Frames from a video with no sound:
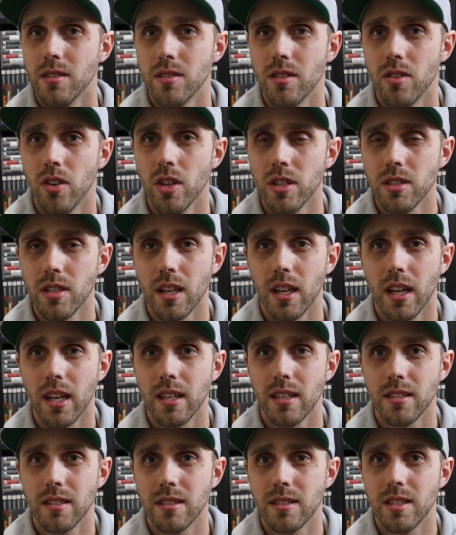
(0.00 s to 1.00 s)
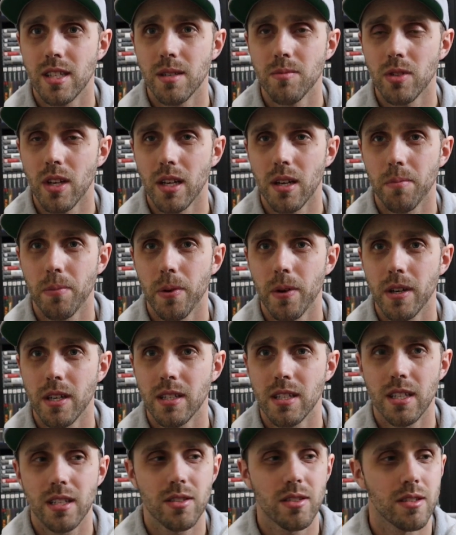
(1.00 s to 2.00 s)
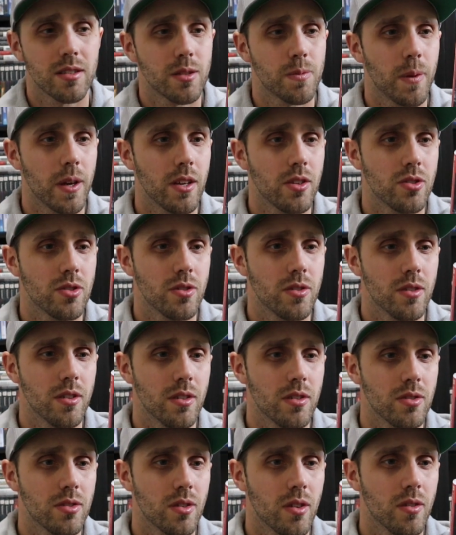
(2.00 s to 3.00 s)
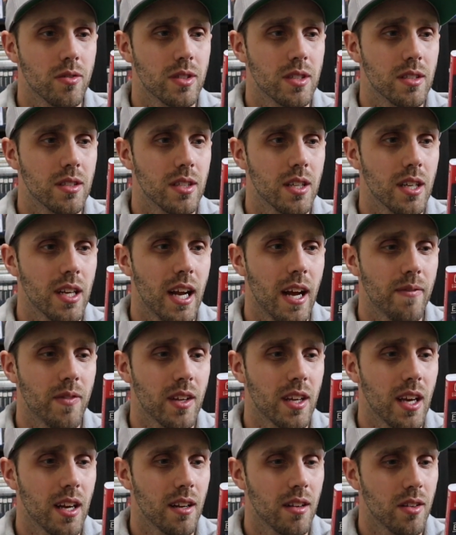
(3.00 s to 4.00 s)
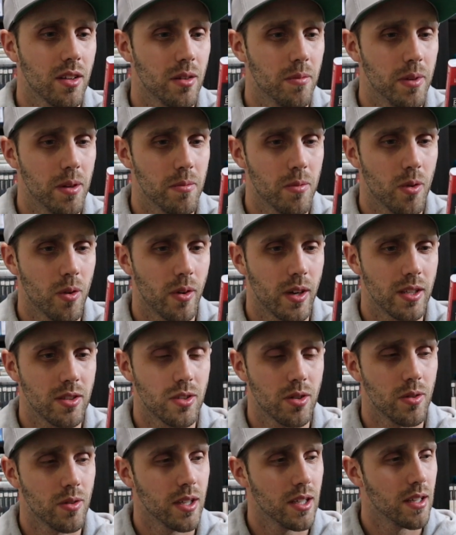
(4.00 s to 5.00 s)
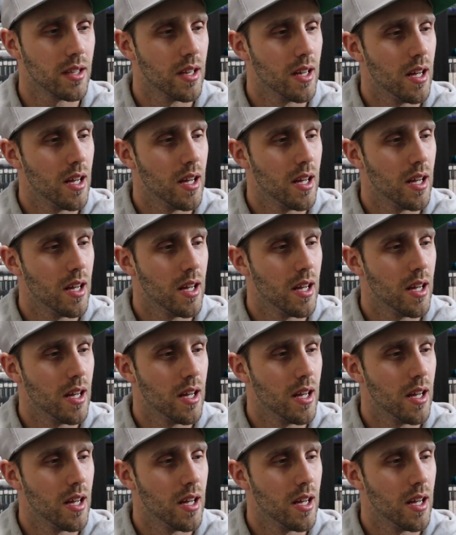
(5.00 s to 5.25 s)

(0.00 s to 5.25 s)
It seems like a pretty decent space shooter, so gonna have to get a little bit more into it